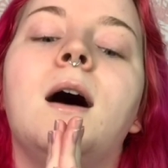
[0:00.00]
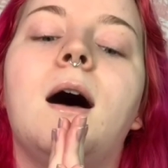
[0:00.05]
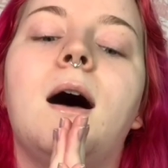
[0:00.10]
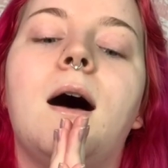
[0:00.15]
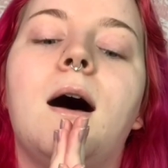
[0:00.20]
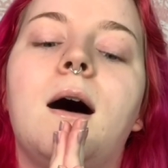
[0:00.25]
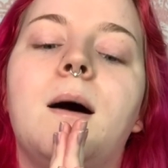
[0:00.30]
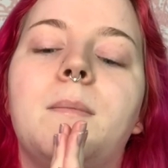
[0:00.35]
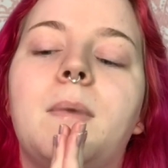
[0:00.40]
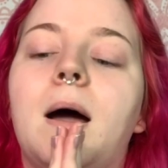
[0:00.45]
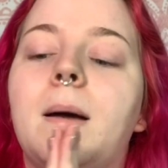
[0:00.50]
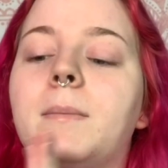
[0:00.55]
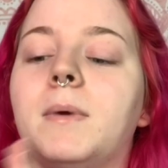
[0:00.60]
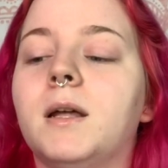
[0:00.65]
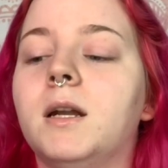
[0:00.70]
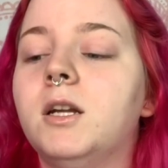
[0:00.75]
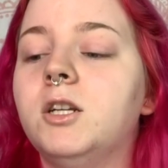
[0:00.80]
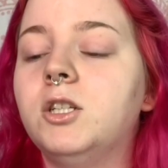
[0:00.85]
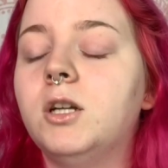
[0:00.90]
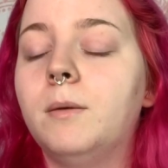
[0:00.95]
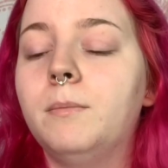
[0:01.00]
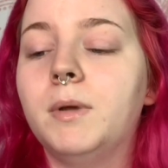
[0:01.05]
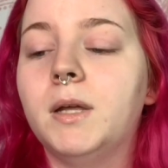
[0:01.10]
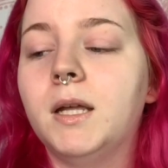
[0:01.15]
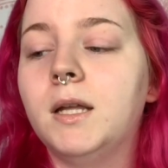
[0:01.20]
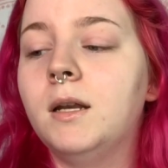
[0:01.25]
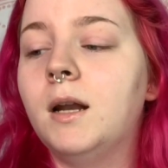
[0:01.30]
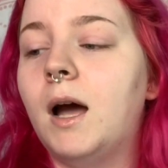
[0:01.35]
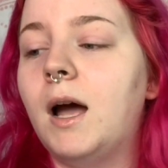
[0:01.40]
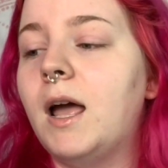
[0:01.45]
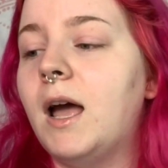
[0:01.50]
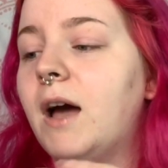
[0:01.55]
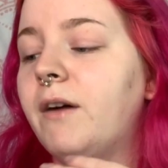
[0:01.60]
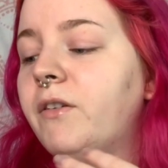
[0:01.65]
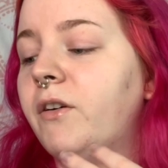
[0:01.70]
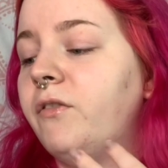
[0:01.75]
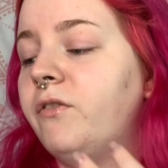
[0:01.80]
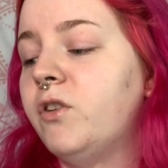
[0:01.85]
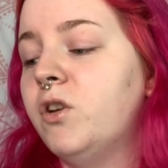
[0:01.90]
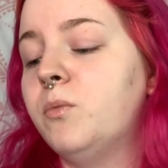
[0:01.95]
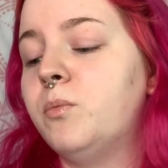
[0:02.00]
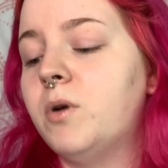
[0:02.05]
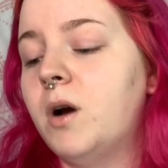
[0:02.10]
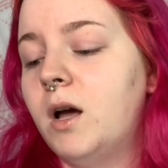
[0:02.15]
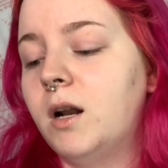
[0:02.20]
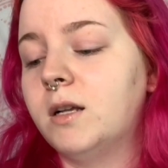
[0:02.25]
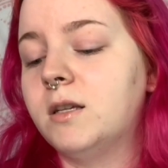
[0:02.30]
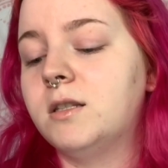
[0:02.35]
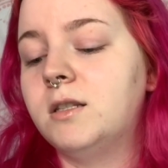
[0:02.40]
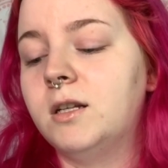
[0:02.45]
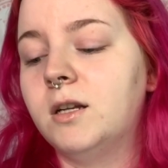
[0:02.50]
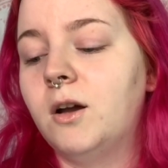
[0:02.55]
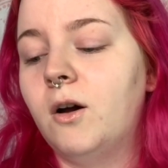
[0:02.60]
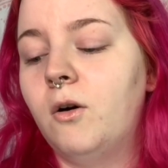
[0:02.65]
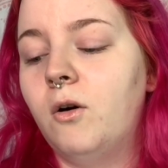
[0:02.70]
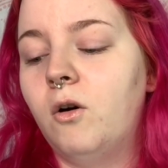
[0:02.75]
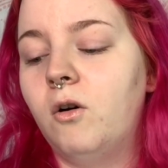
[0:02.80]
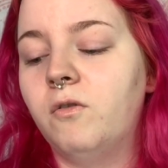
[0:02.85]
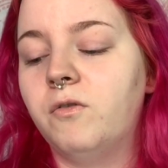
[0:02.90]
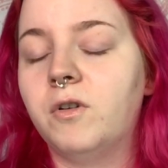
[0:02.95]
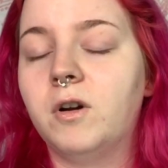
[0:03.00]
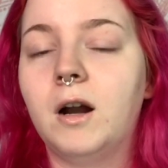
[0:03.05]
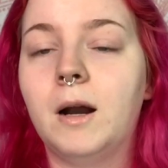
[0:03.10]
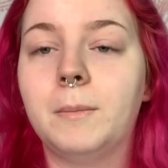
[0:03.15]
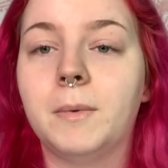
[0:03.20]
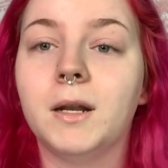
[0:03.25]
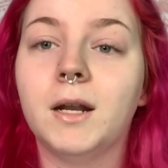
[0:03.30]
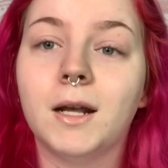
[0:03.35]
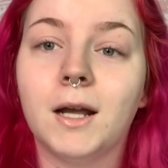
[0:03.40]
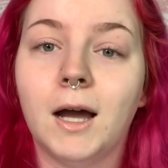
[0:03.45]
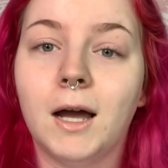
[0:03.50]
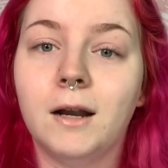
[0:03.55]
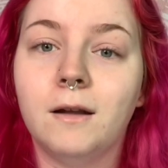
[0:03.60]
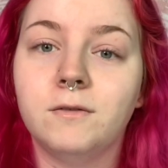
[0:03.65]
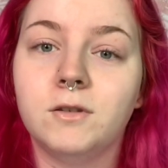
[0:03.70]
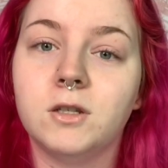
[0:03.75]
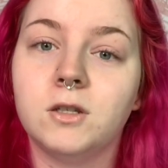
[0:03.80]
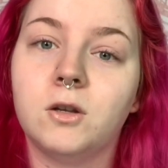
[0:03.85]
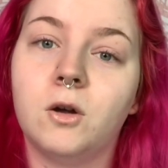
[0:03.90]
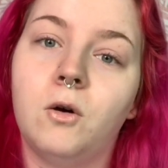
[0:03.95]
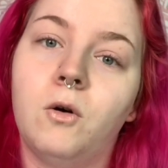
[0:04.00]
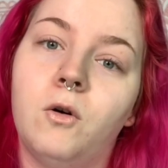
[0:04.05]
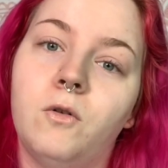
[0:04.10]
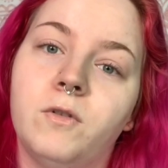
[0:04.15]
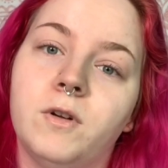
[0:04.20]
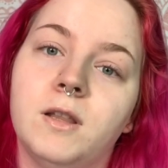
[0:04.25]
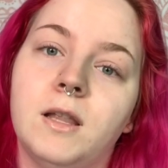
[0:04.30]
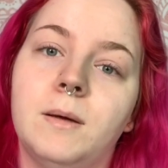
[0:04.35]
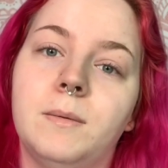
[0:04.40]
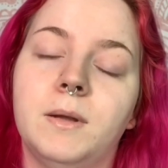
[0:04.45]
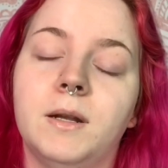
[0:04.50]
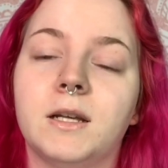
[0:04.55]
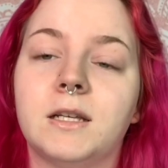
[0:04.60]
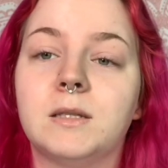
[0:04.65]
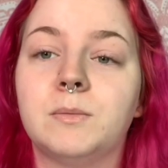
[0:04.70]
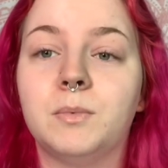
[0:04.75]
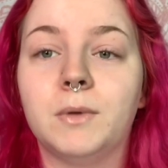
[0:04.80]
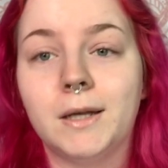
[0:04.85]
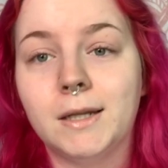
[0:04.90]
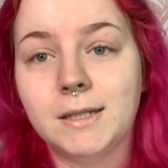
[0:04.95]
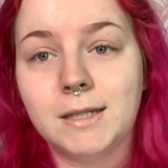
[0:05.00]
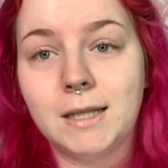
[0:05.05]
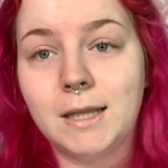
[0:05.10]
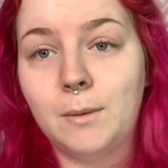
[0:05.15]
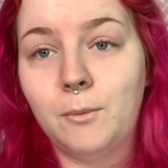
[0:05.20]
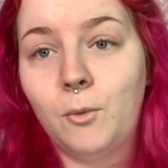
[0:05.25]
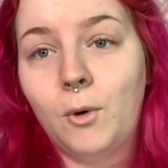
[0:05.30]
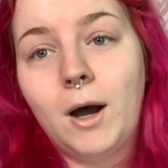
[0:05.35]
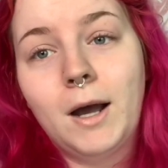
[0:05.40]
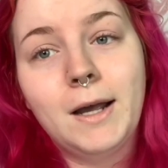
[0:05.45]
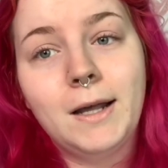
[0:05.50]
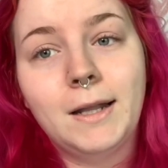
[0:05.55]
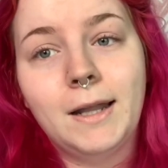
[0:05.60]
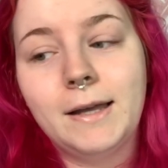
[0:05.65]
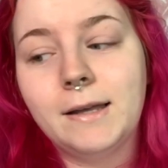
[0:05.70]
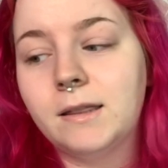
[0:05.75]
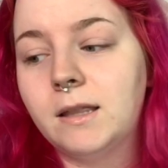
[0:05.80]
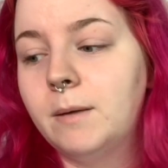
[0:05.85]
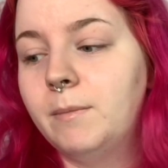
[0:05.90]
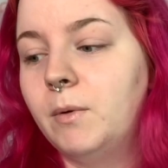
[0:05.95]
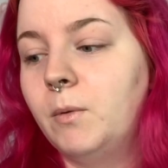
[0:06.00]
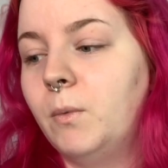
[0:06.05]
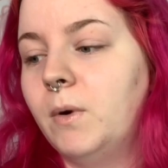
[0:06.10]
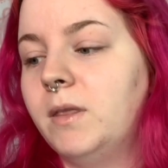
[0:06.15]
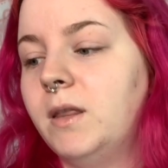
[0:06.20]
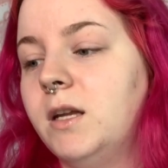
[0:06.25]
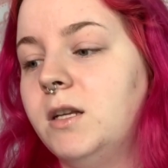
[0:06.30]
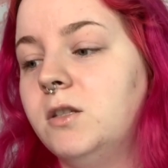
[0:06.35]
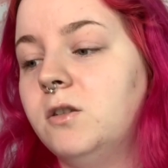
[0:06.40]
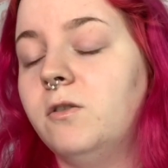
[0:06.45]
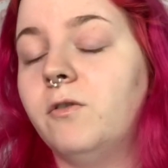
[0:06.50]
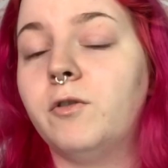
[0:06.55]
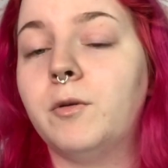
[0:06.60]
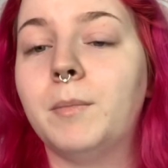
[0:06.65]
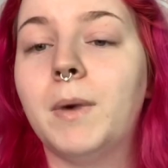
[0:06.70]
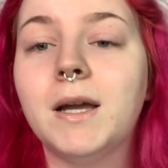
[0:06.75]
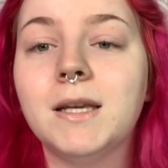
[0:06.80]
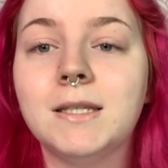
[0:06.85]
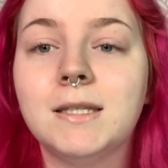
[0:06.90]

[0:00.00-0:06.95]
I'm gonna jump in. I have a few products to go over. I'm gonna kind of just go over them and explain to them why I like them and what they do for my